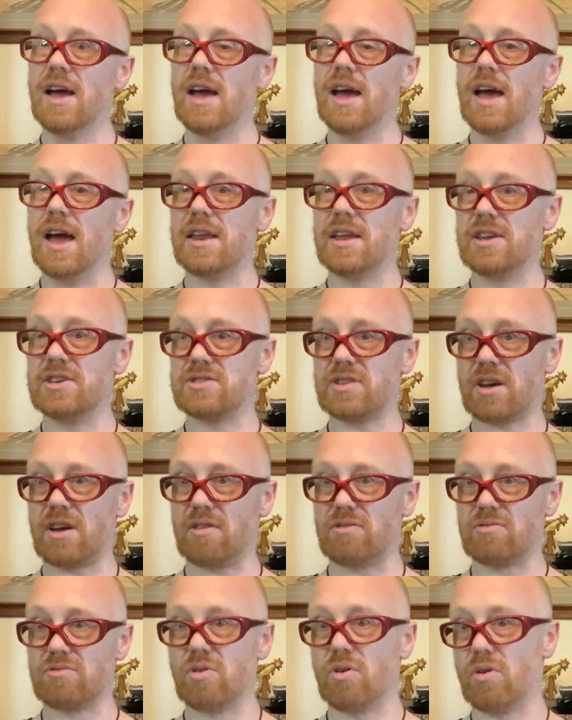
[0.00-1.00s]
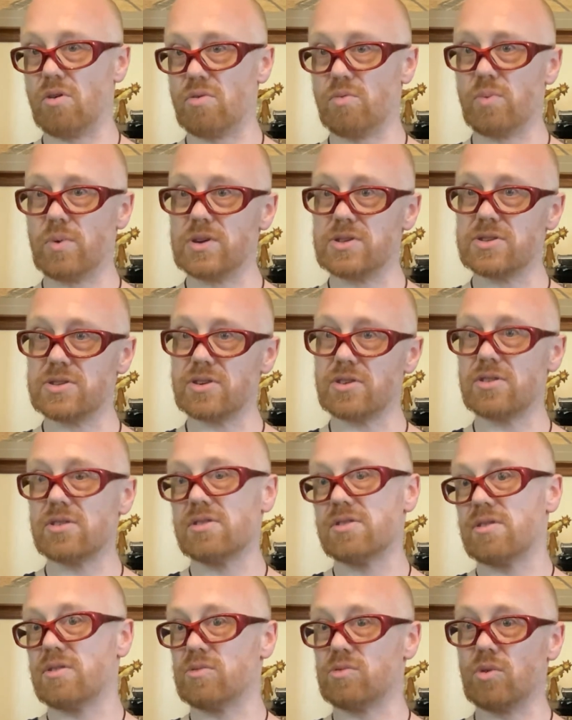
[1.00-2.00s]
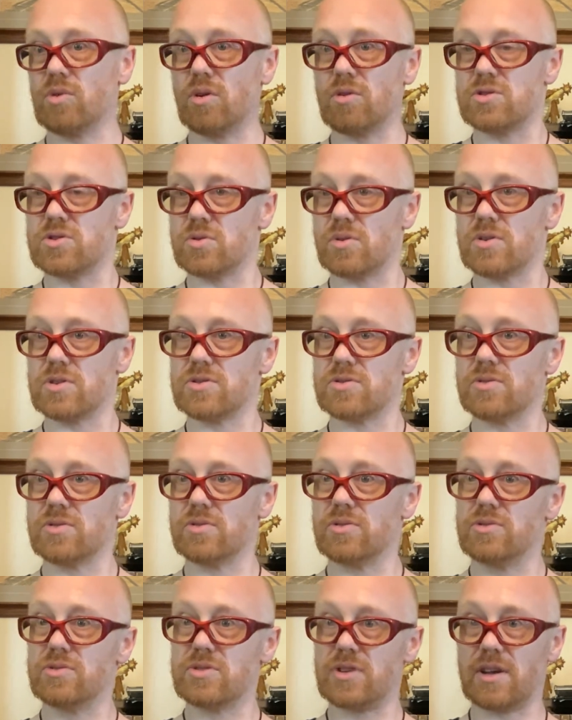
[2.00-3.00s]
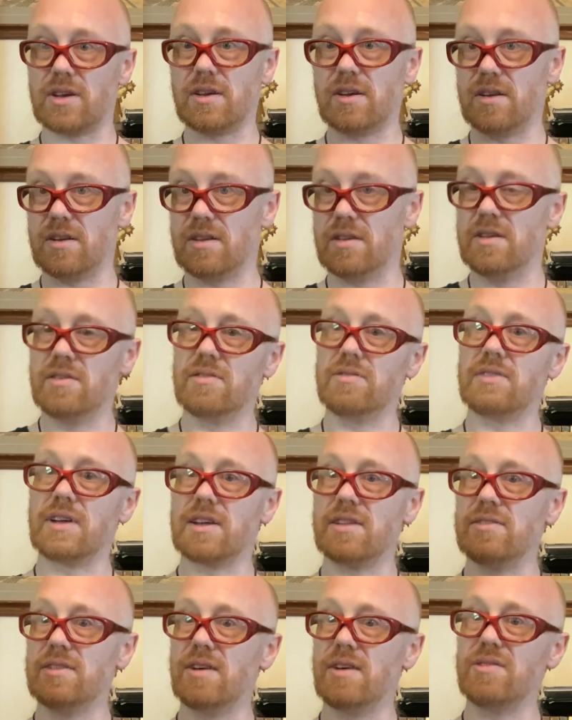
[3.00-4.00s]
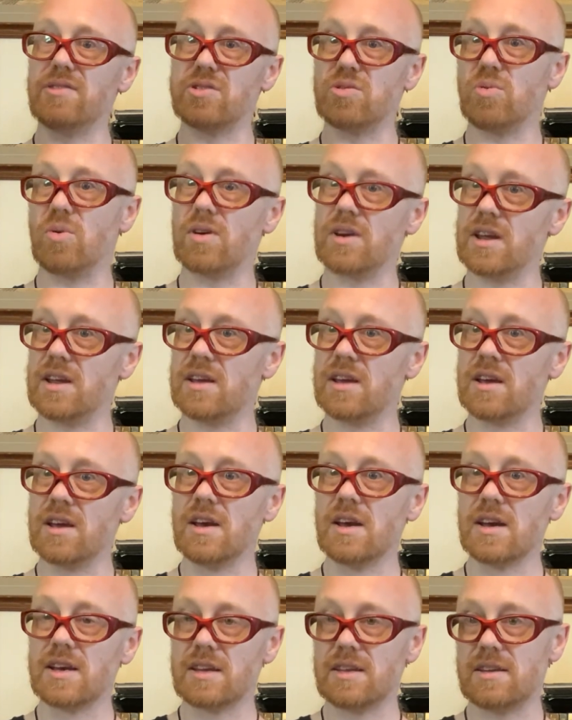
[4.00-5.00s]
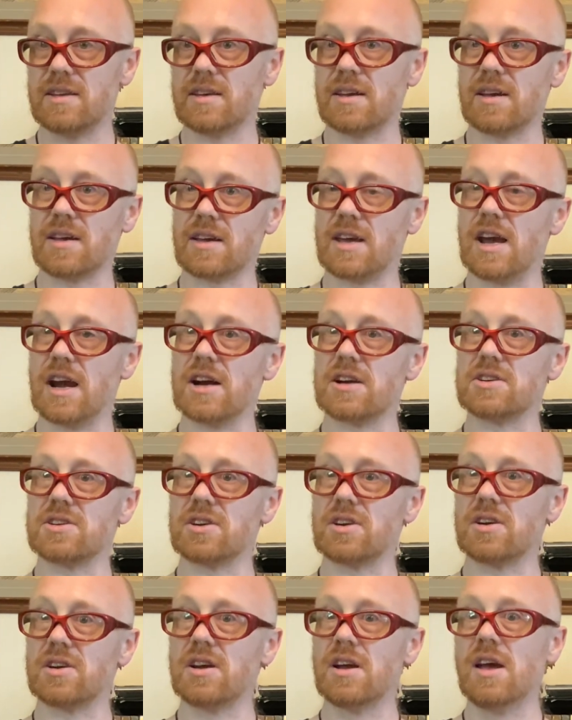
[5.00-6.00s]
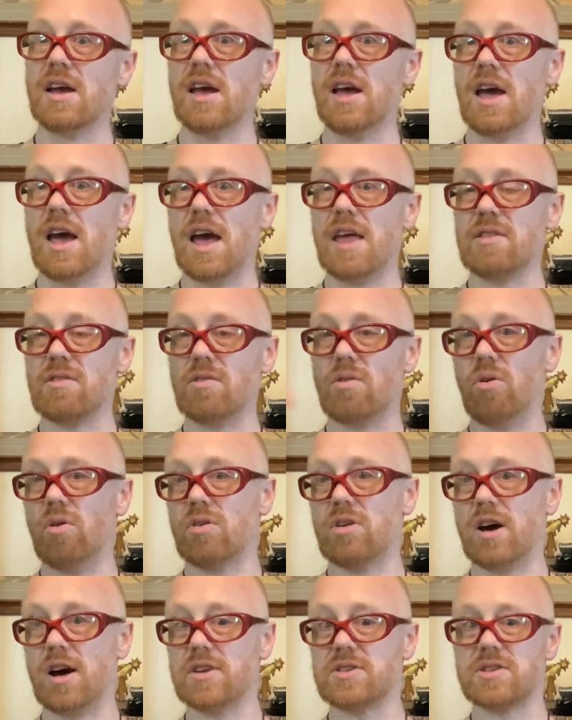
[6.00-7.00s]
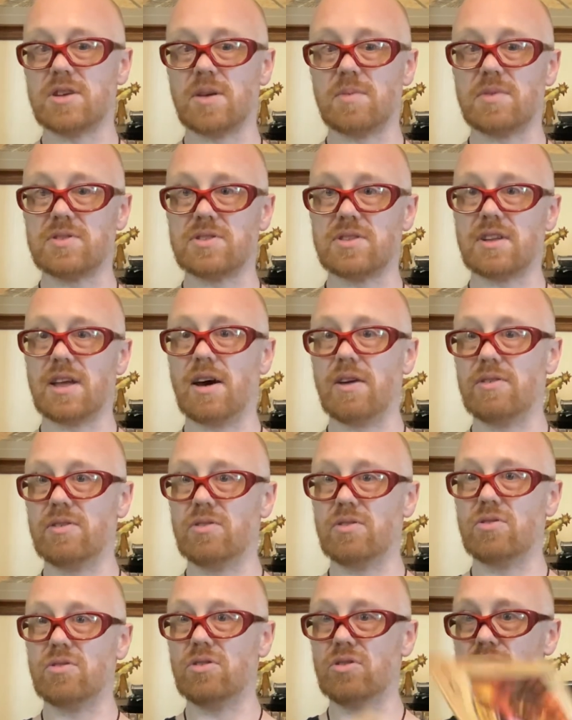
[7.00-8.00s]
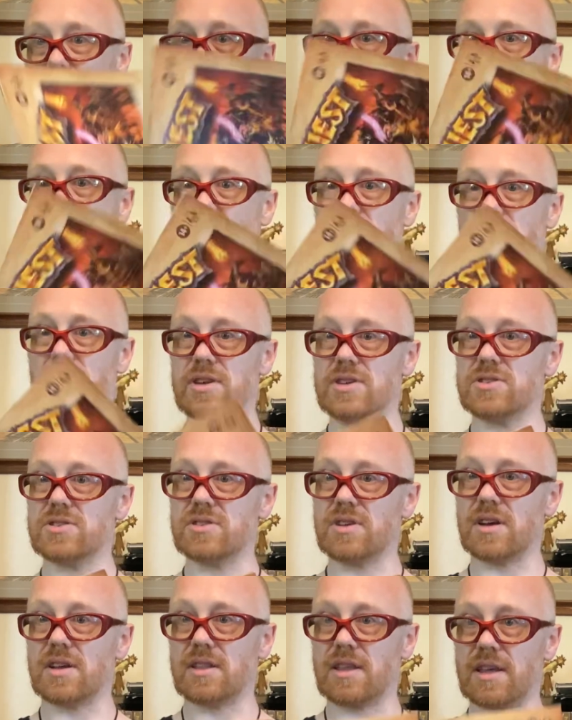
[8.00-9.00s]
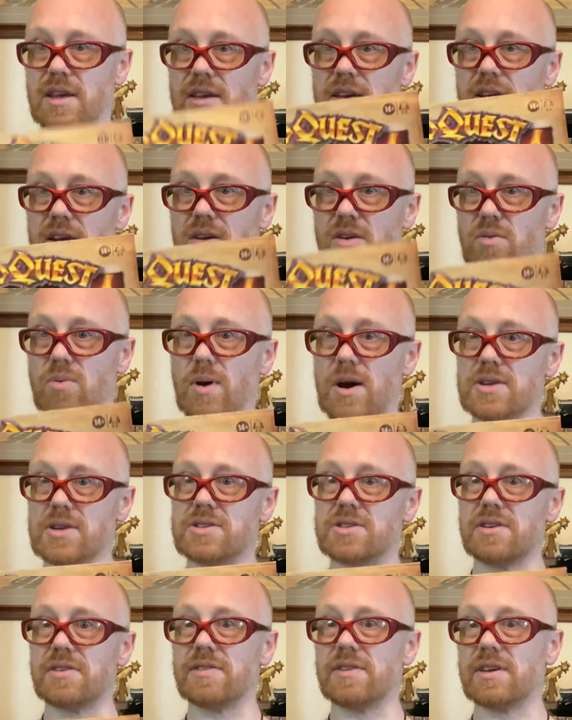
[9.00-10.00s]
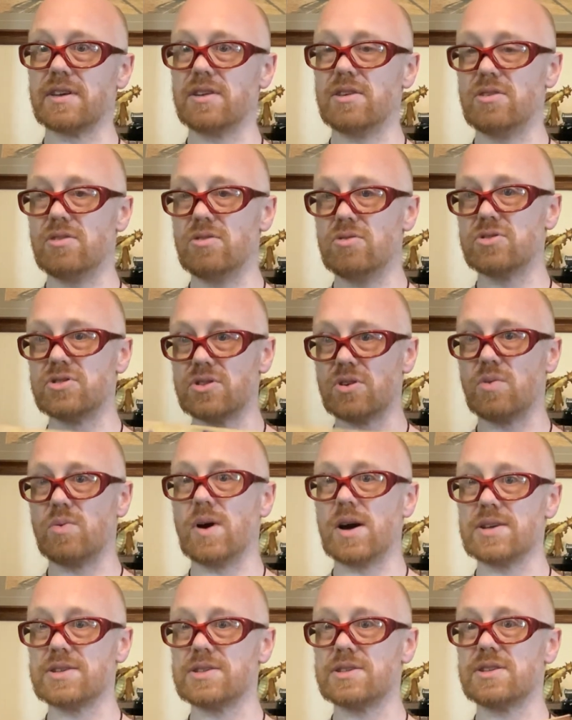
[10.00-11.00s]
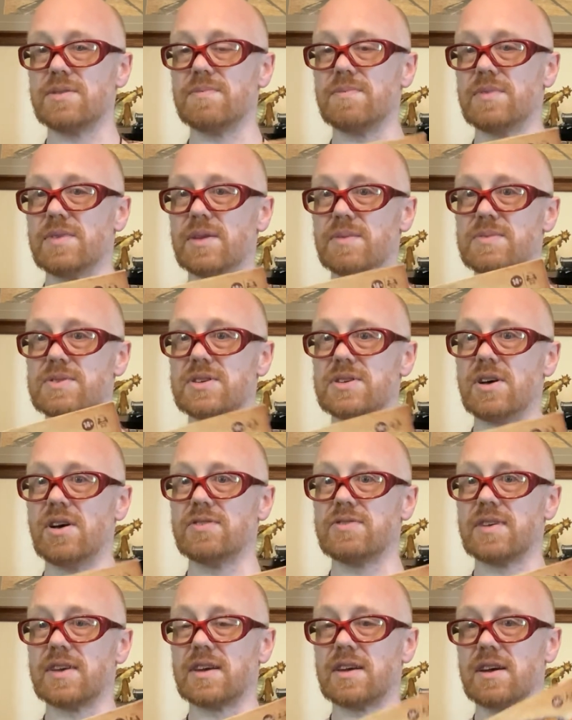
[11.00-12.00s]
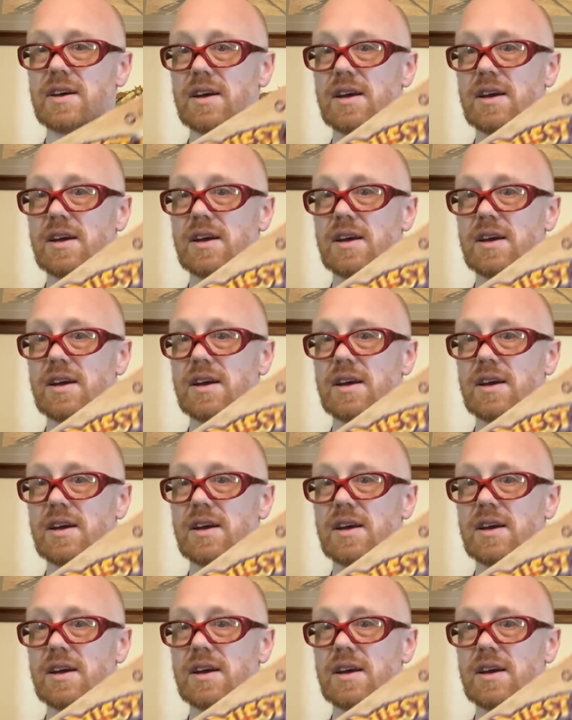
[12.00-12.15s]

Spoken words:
and he's like a rogue wizard, a rogue sorcerer who's like a level 20 character. And the whole concept is now you go on these quests and everything. You use the quests themselves. Like,